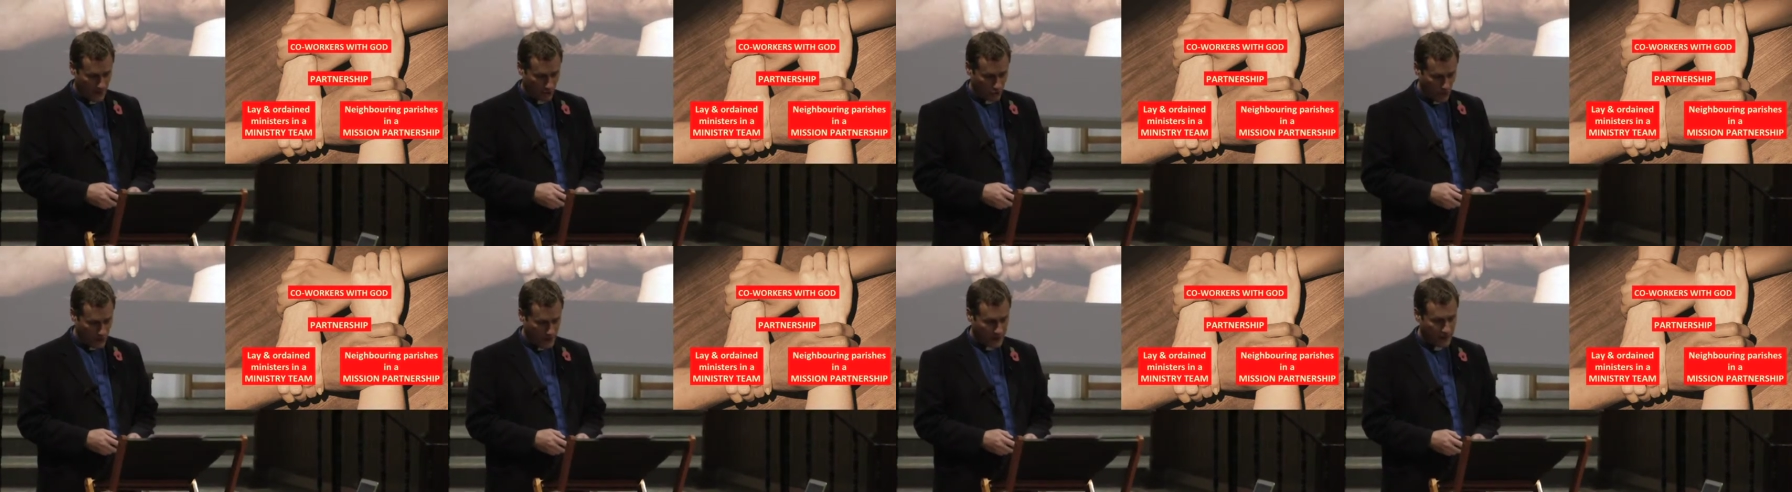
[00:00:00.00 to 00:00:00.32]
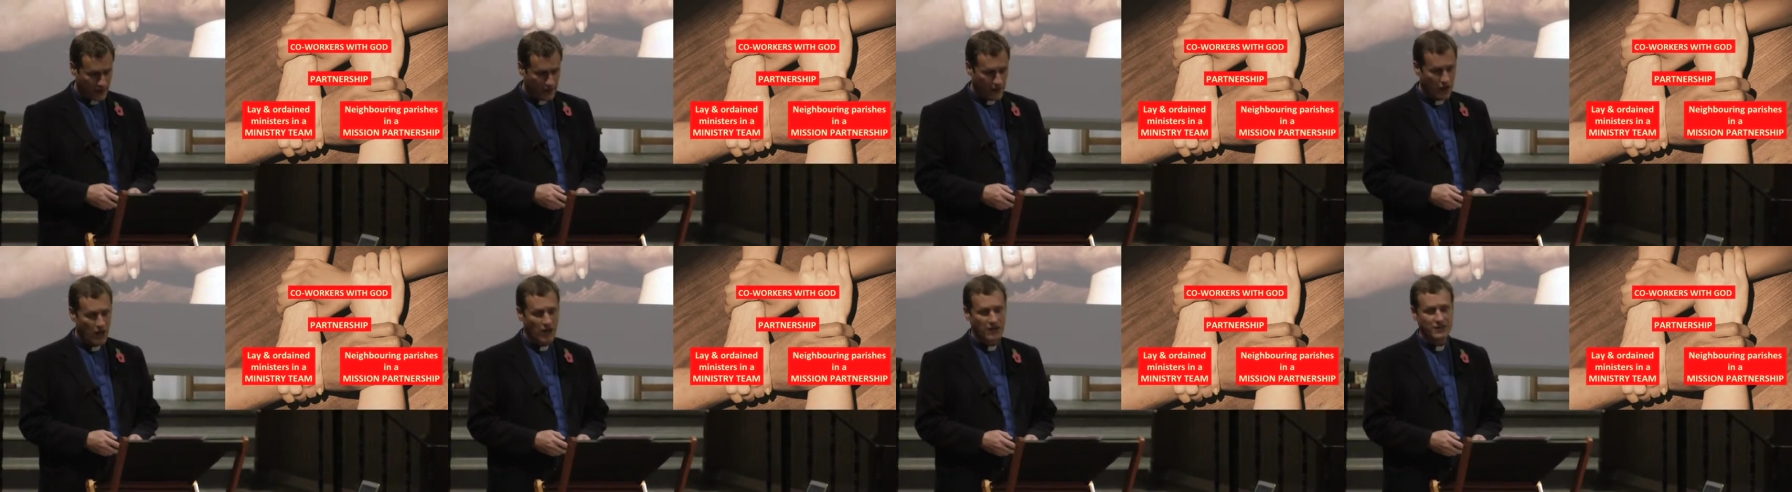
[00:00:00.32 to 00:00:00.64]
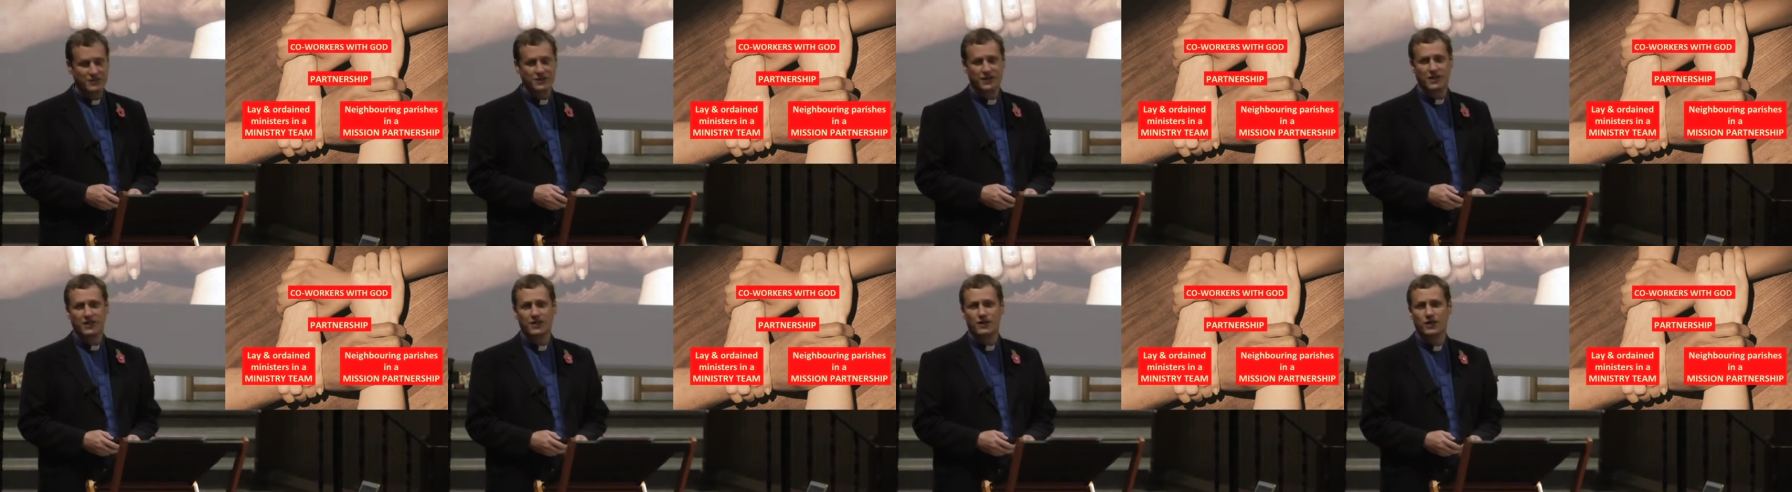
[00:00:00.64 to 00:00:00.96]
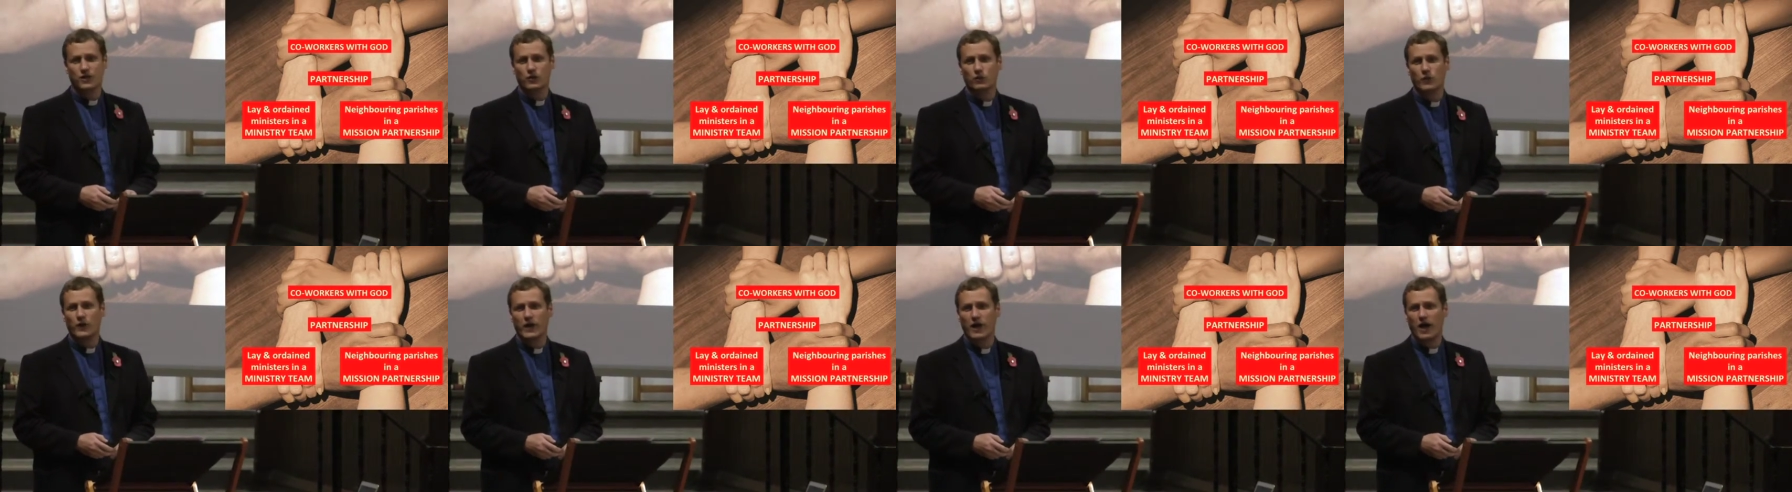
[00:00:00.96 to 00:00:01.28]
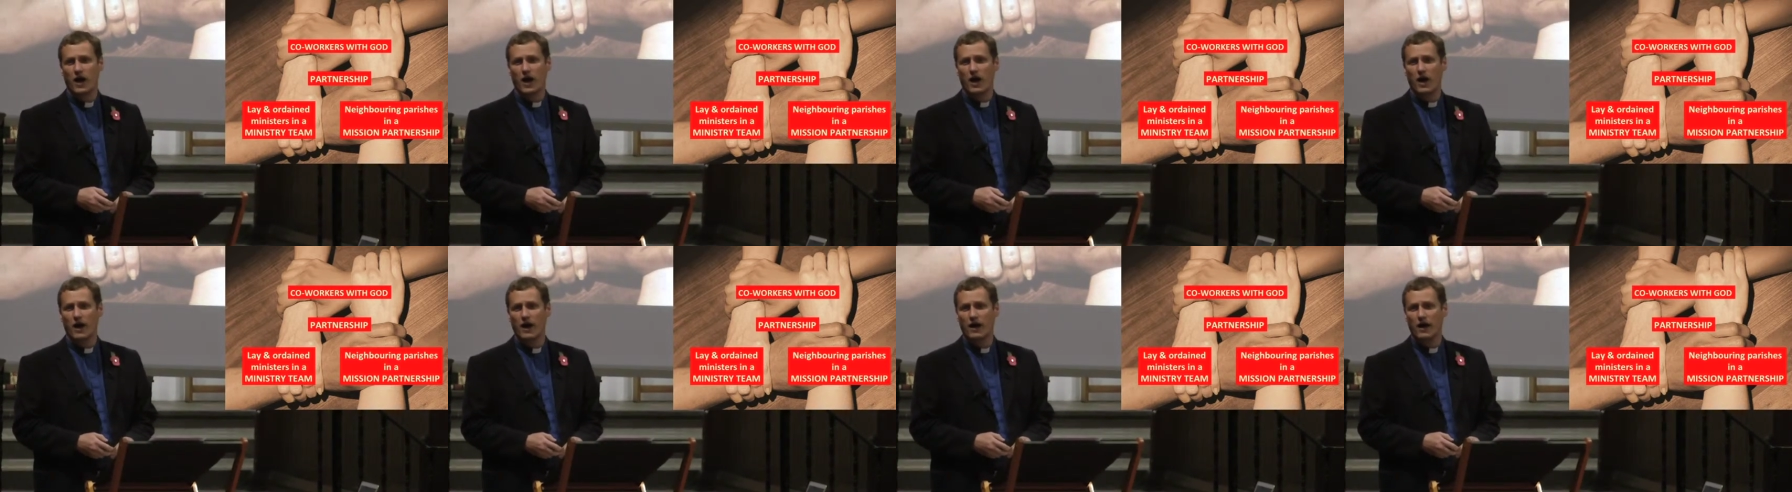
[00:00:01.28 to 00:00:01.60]
recognizing that we
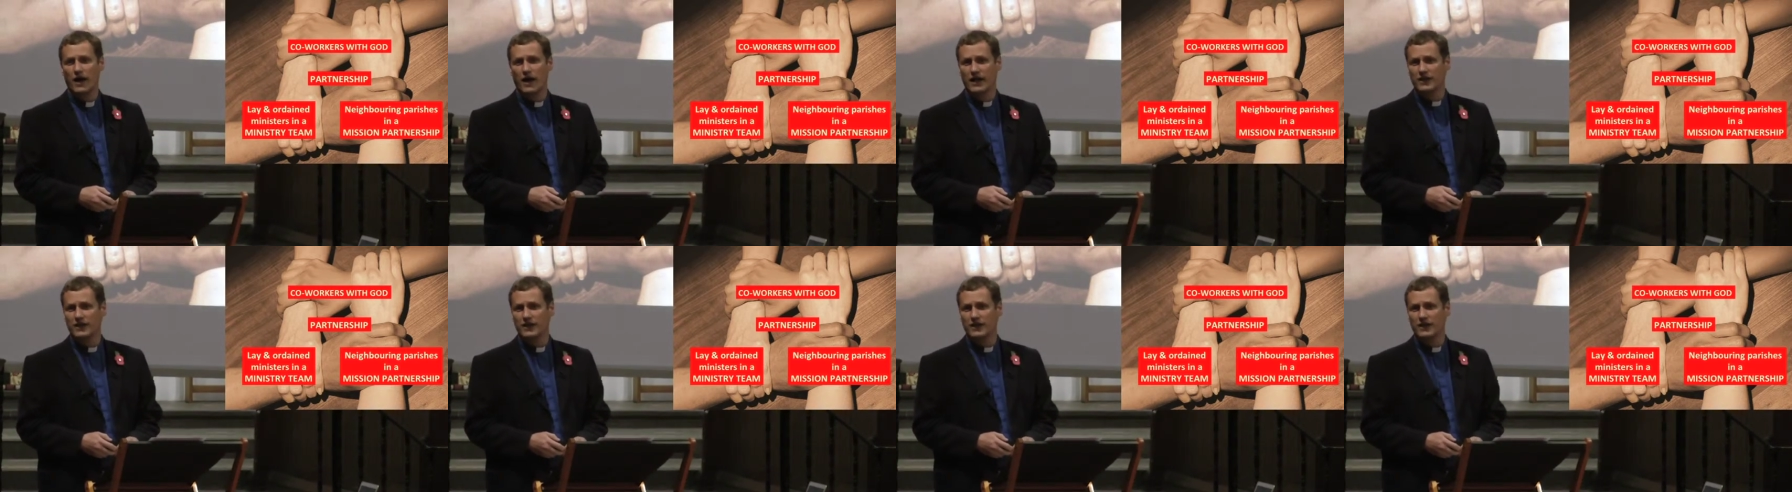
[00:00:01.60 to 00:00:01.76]
are,